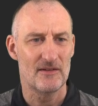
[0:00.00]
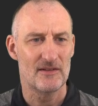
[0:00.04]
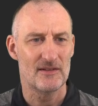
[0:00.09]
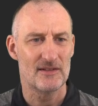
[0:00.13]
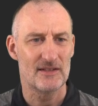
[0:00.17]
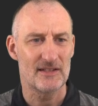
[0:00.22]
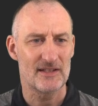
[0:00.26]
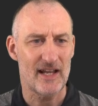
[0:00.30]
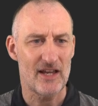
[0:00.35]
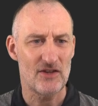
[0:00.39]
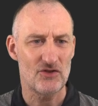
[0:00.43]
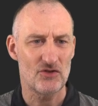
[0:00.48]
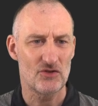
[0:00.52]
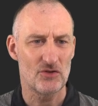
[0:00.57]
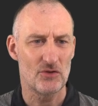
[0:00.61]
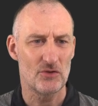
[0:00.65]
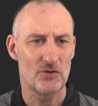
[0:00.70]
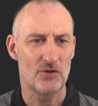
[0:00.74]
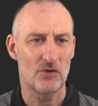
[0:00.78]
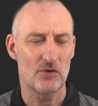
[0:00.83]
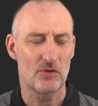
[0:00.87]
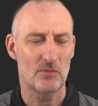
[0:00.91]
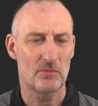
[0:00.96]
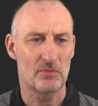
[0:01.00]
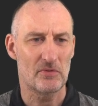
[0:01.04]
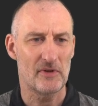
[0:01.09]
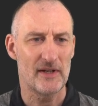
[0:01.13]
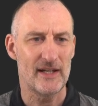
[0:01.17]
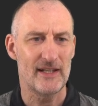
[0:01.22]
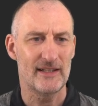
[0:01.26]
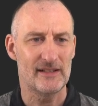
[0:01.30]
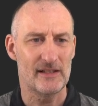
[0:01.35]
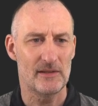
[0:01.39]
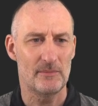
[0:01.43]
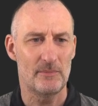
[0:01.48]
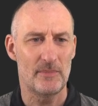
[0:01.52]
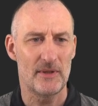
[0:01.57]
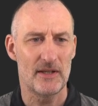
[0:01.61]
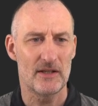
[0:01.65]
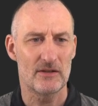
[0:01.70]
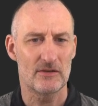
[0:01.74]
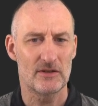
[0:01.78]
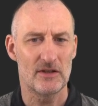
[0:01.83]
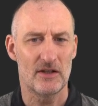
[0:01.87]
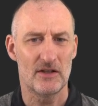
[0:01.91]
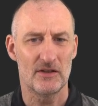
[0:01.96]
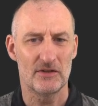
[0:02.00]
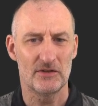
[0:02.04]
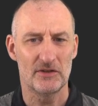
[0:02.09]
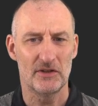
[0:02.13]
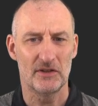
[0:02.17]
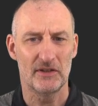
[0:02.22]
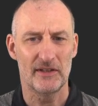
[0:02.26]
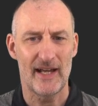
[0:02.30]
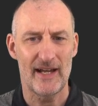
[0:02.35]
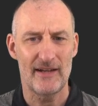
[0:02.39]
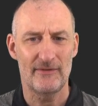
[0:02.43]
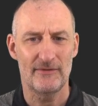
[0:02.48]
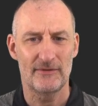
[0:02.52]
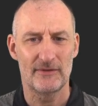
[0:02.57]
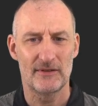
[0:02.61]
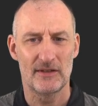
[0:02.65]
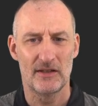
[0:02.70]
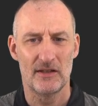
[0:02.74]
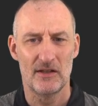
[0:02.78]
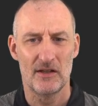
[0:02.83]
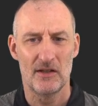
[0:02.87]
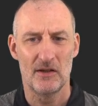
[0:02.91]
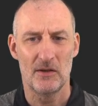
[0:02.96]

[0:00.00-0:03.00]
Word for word: Sketchnote Your Brain appeared on the left